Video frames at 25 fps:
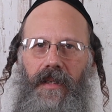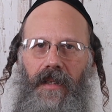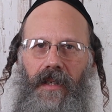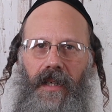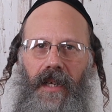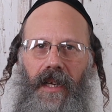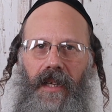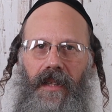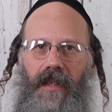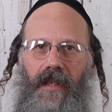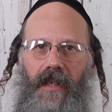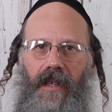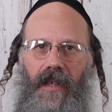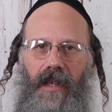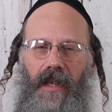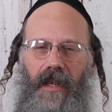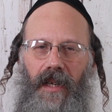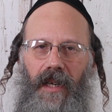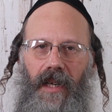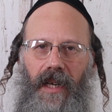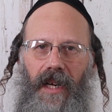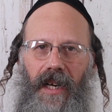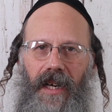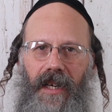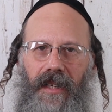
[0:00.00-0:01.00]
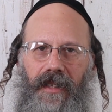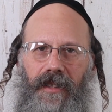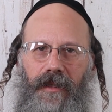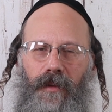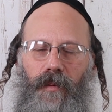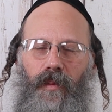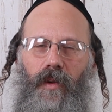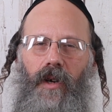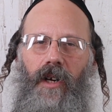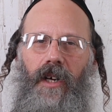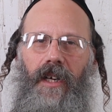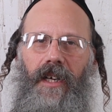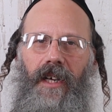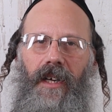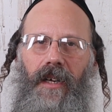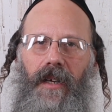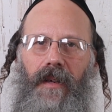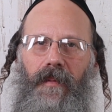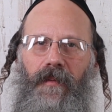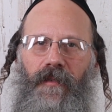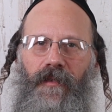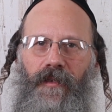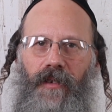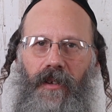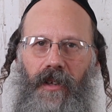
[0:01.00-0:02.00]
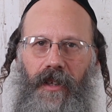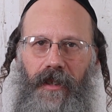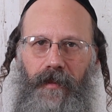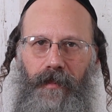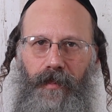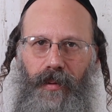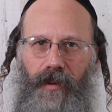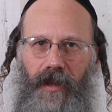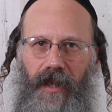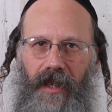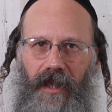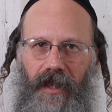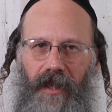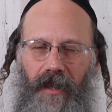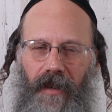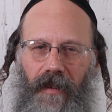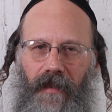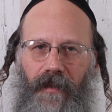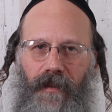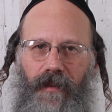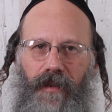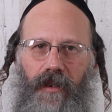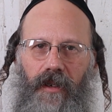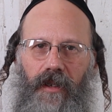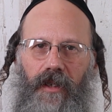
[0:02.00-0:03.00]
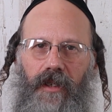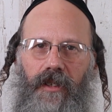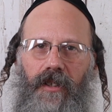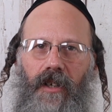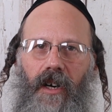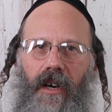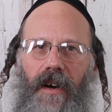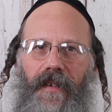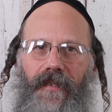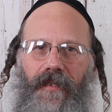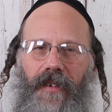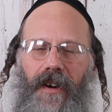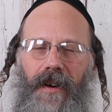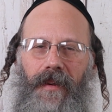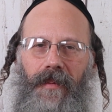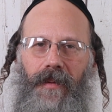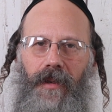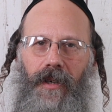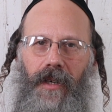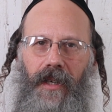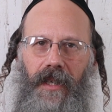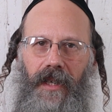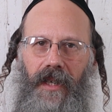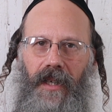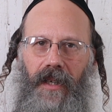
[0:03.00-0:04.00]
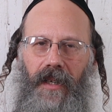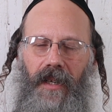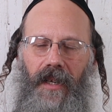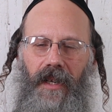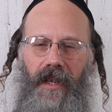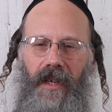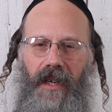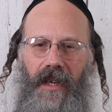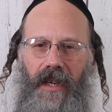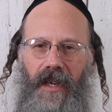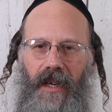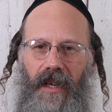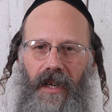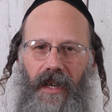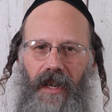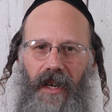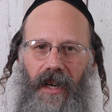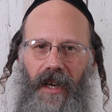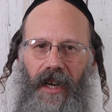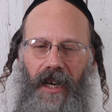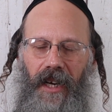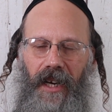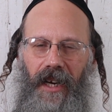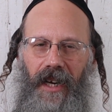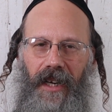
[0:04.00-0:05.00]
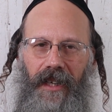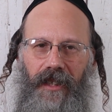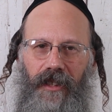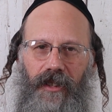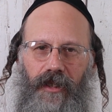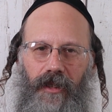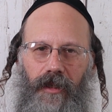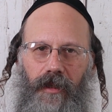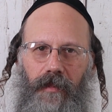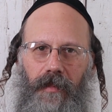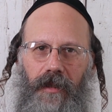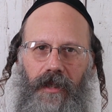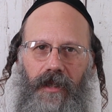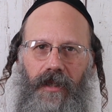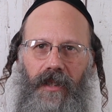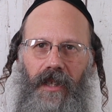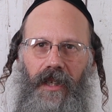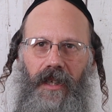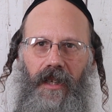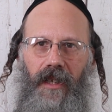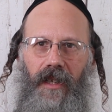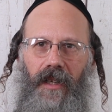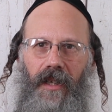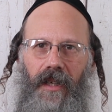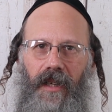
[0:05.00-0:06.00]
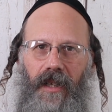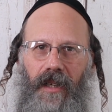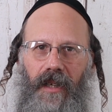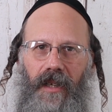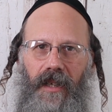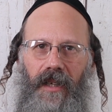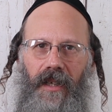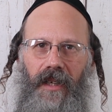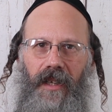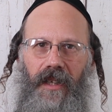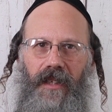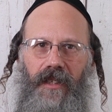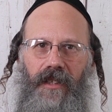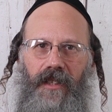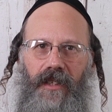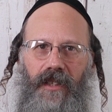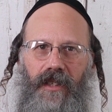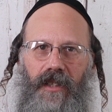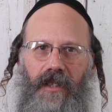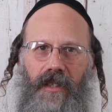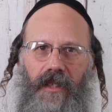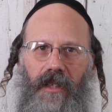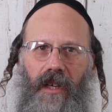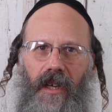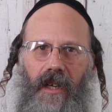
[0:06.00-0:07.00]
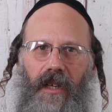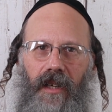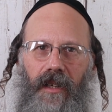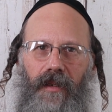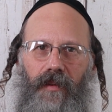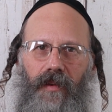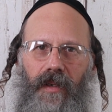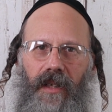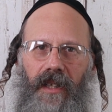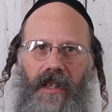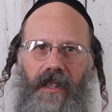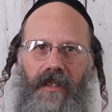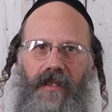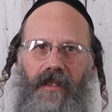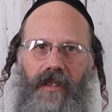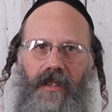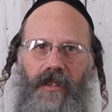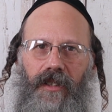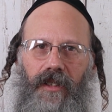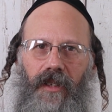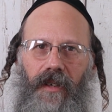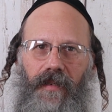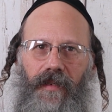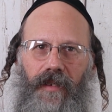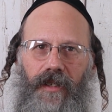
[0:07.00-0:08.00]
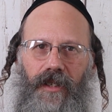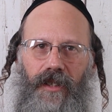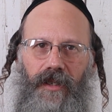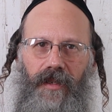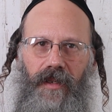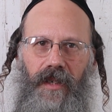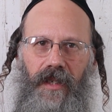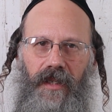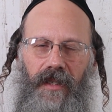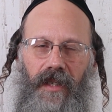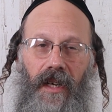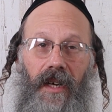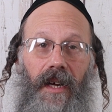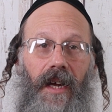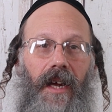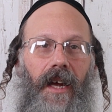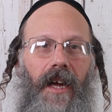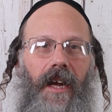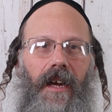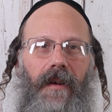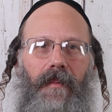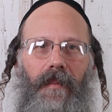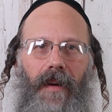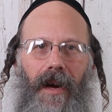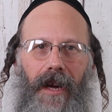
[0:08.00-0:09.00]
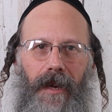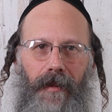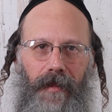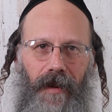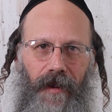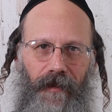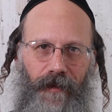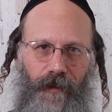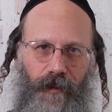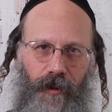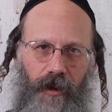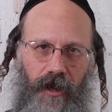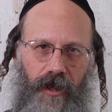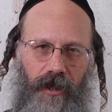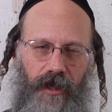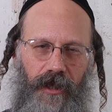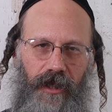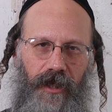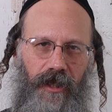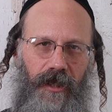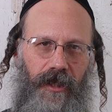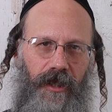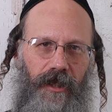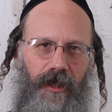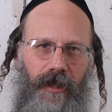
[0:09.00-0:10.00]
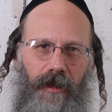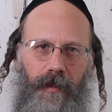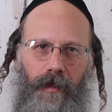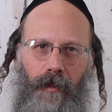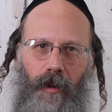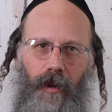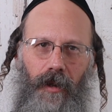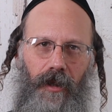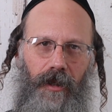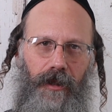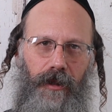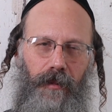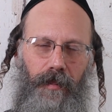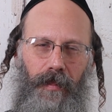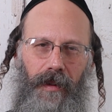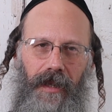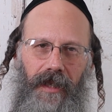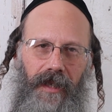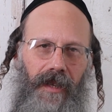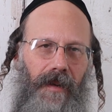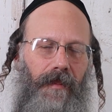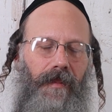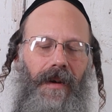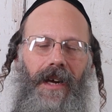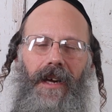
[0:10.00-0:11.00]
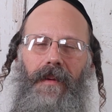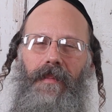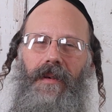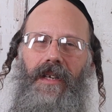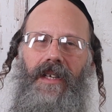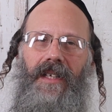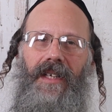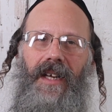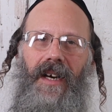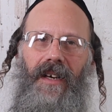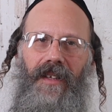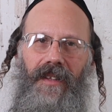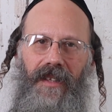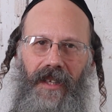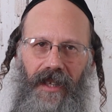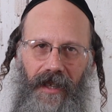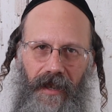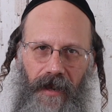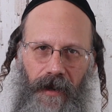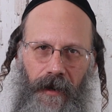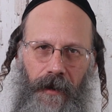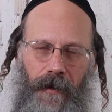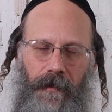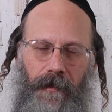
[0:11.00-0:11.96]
get the lungs working, fully breathing, feel the diaphragm working. And it's almost like it just slowly relieves itself of stress. It may be at first just the smallest bit, it may be nothing,